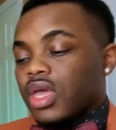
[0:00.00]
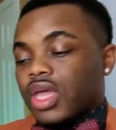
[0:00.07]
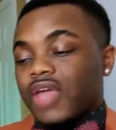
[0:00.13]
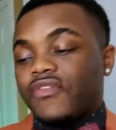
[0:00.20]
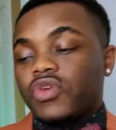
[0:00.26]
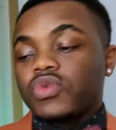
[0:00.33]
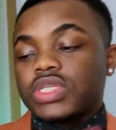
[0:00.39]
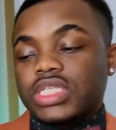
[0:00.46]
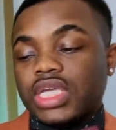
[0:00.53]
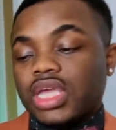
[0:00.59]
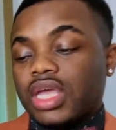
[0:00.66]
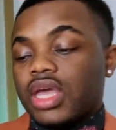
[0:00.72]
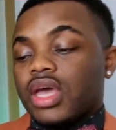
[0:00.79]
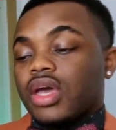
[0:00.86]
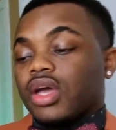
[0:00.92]
If you see
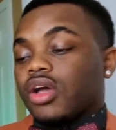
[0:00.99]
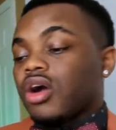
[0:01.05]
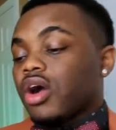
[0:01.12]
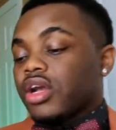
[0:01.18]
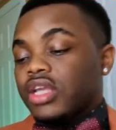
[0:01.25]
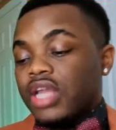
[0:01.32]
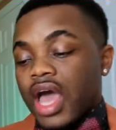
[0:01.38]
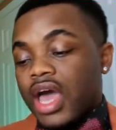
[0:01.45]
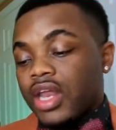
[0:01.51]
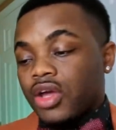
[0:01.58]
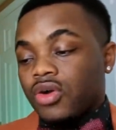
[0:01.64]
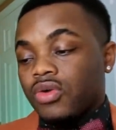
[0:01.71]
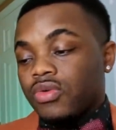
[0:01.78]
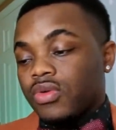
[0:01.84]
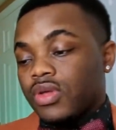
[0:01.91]
see
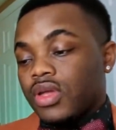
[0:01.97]
Cardano